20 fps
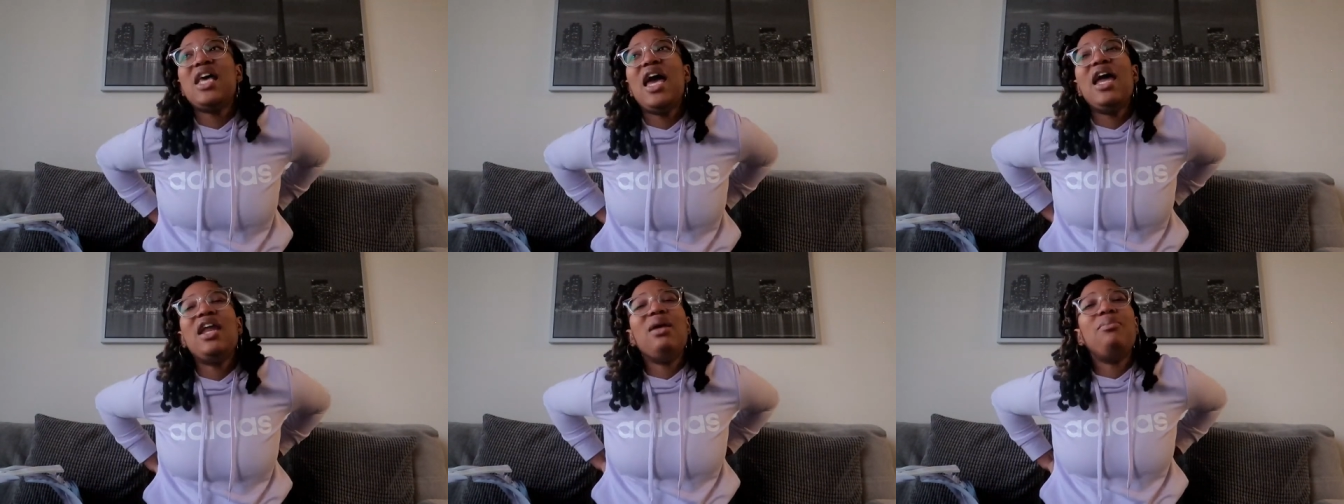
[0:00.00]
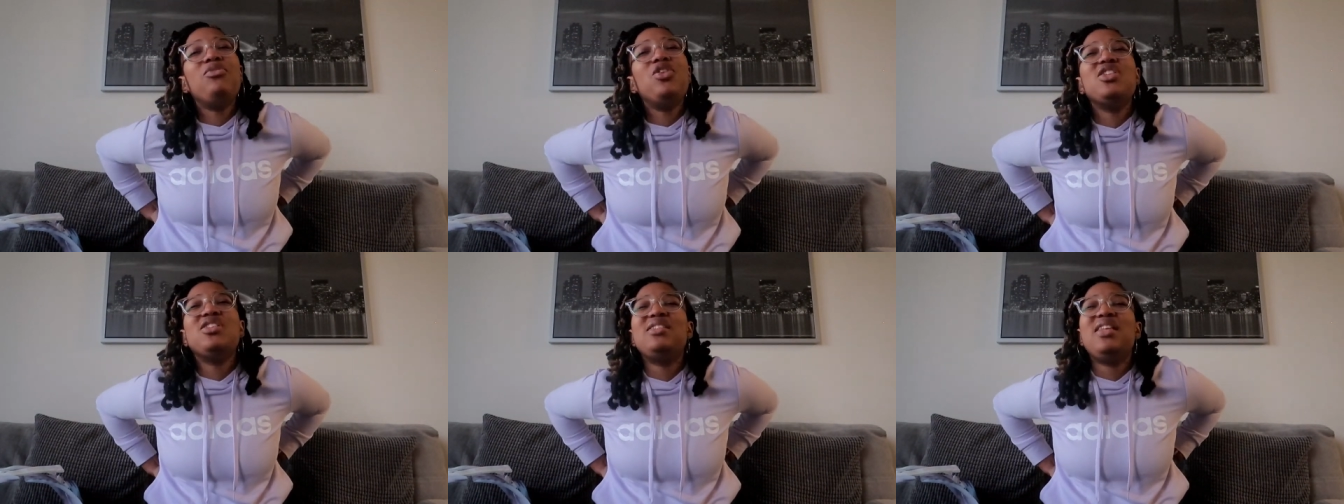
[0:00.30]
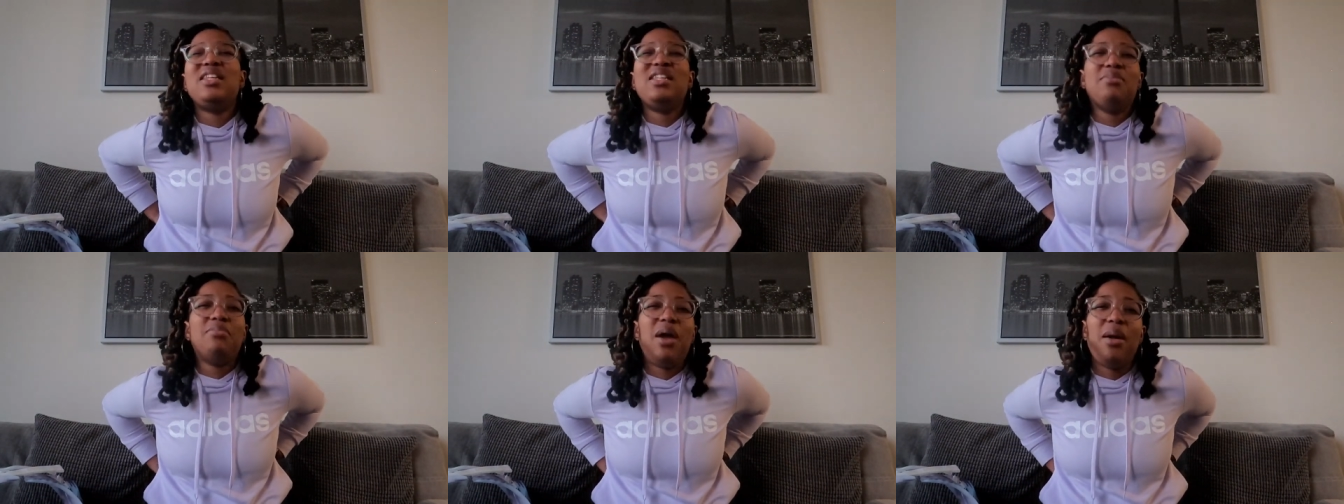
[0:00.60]
i'm not
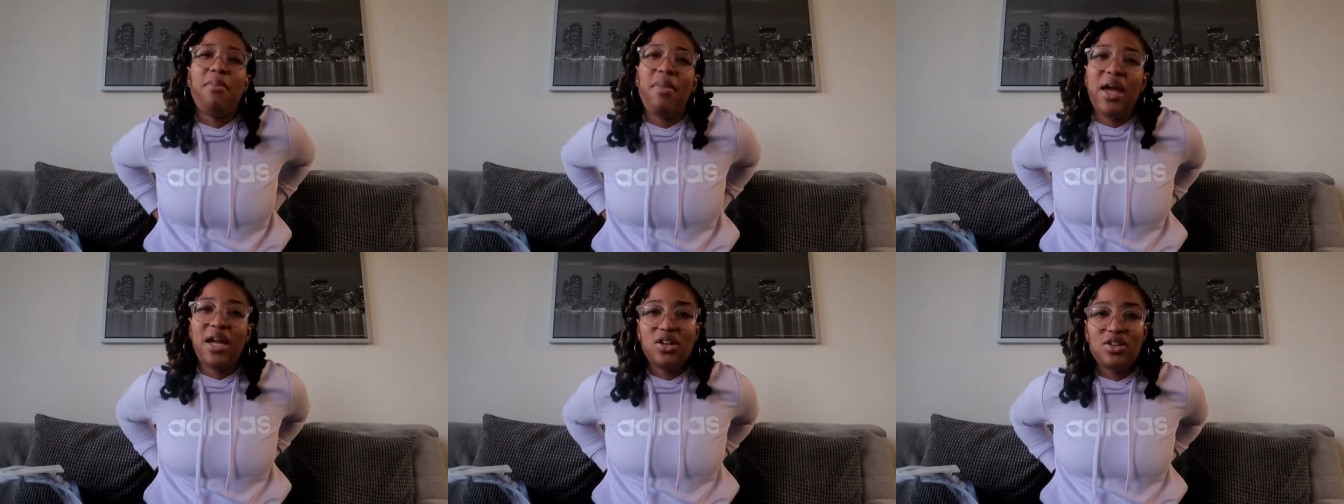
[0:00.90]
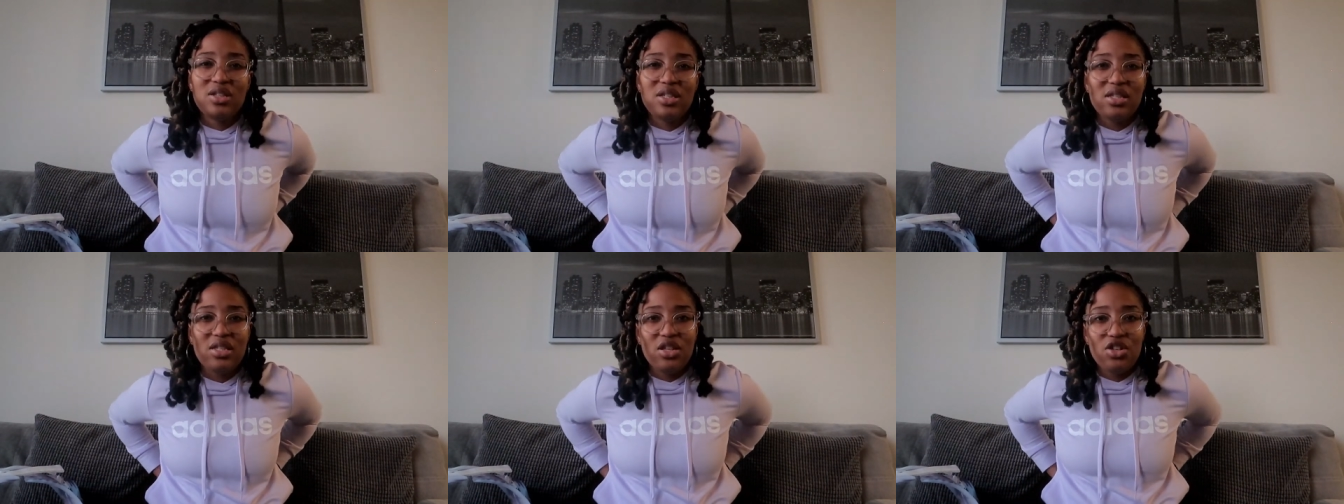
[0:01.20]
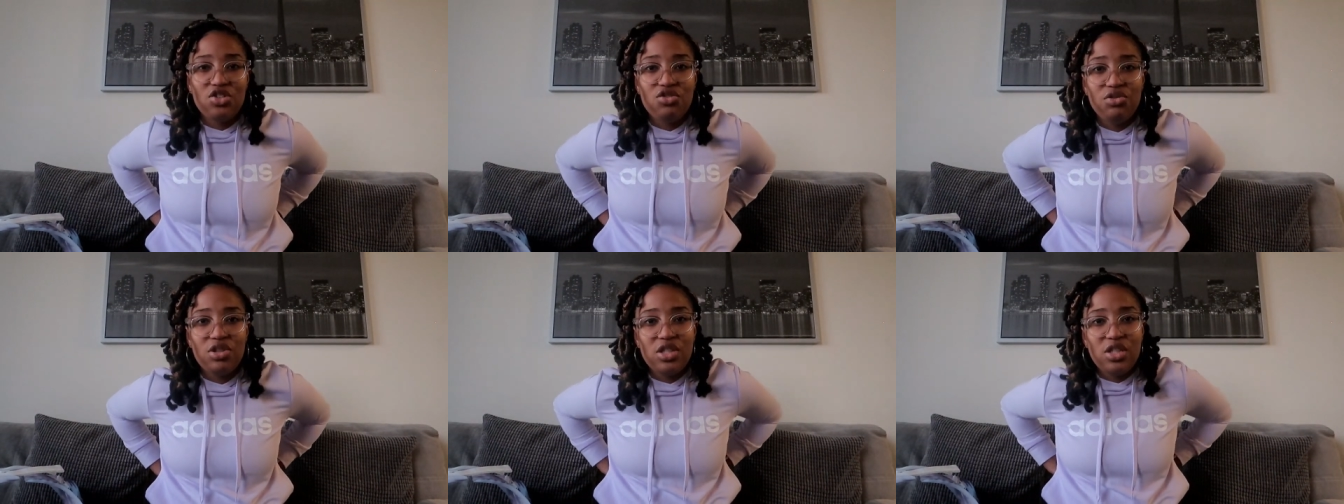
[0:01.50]
setting my mind on
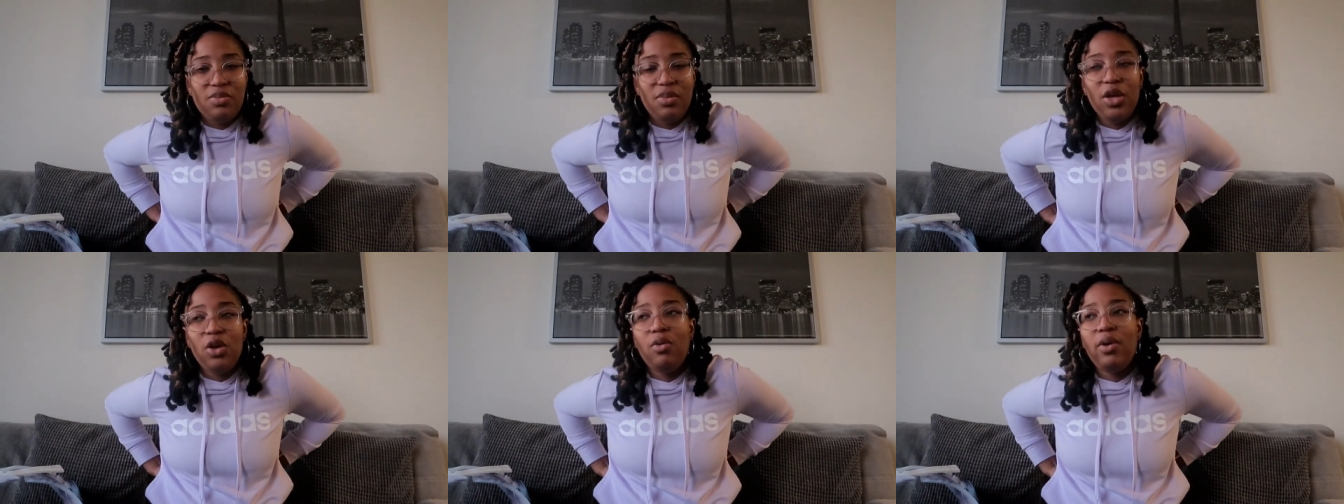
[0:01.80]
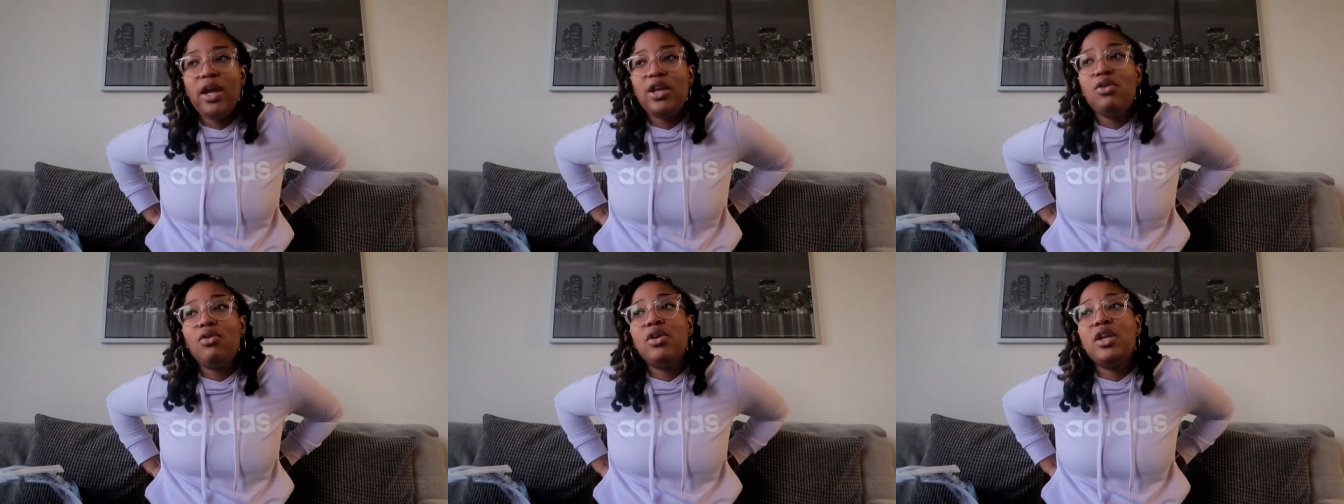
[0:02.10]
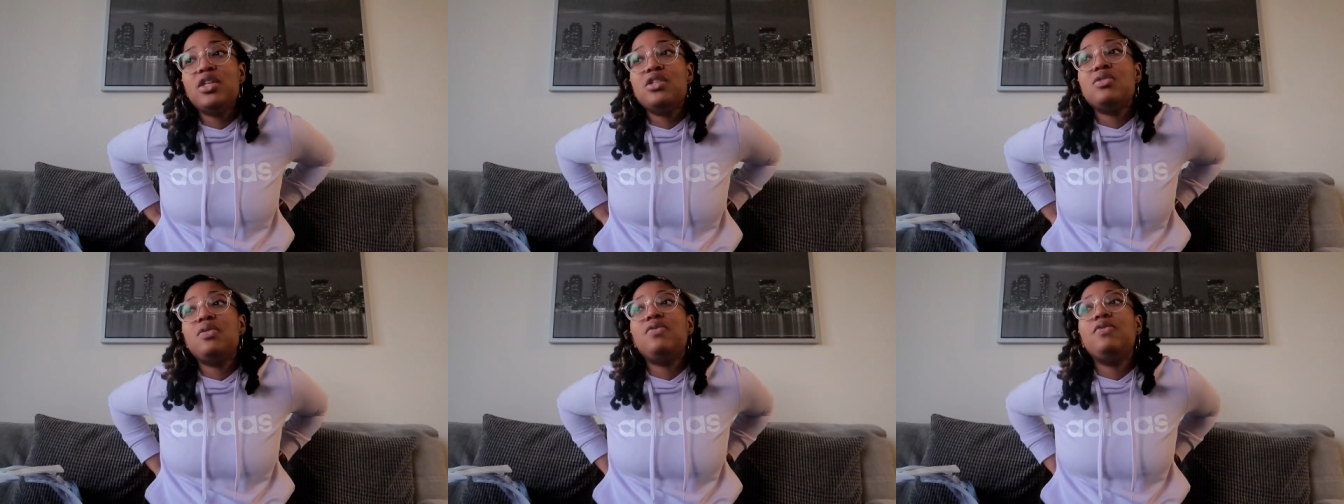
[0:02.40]
surgery to be quite
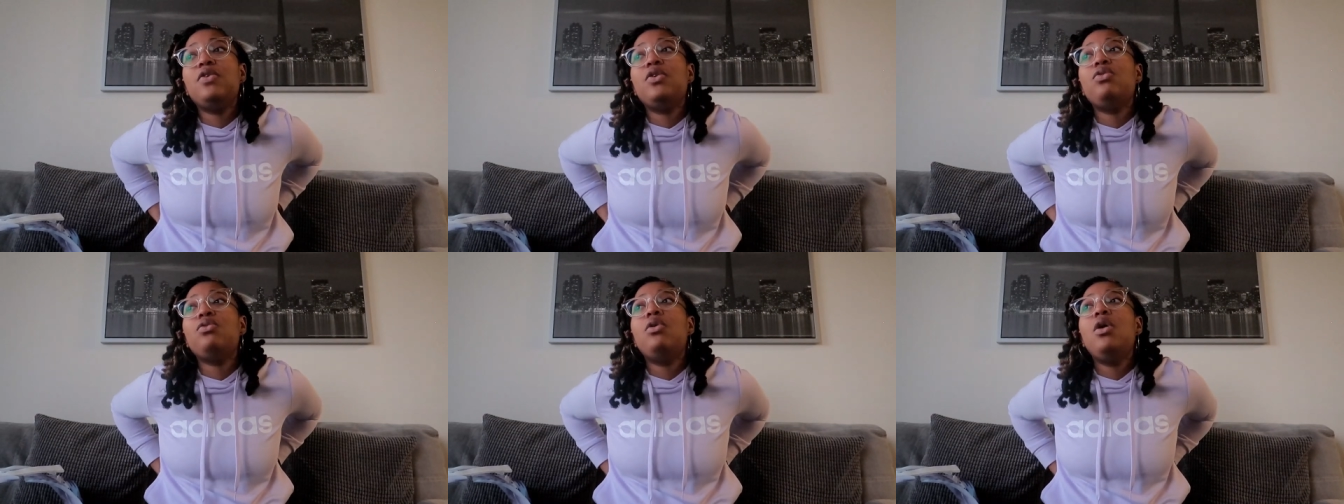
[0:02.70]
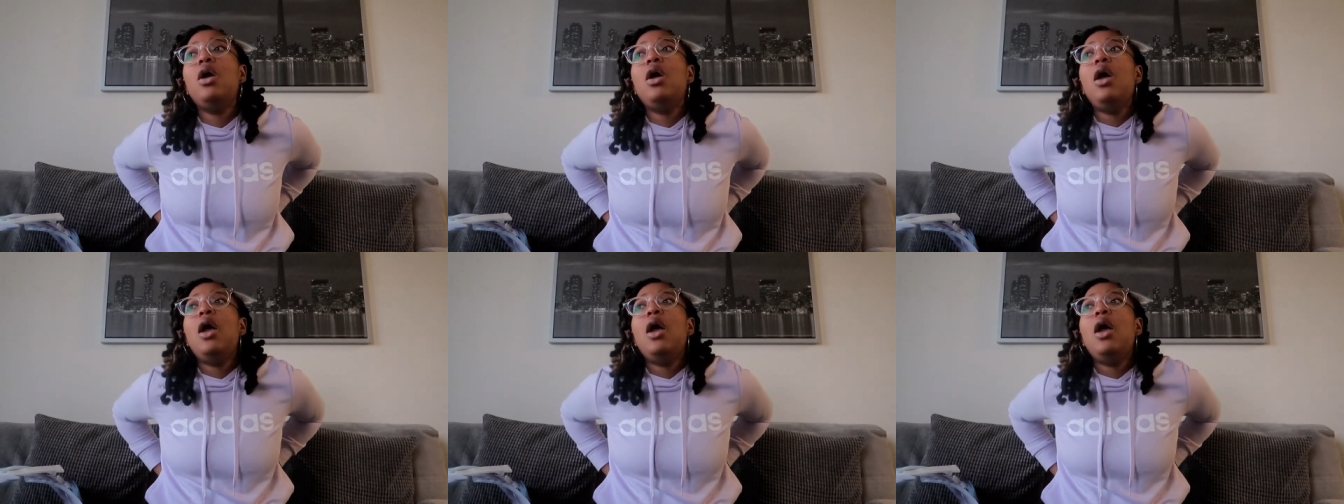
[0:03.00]
honest with you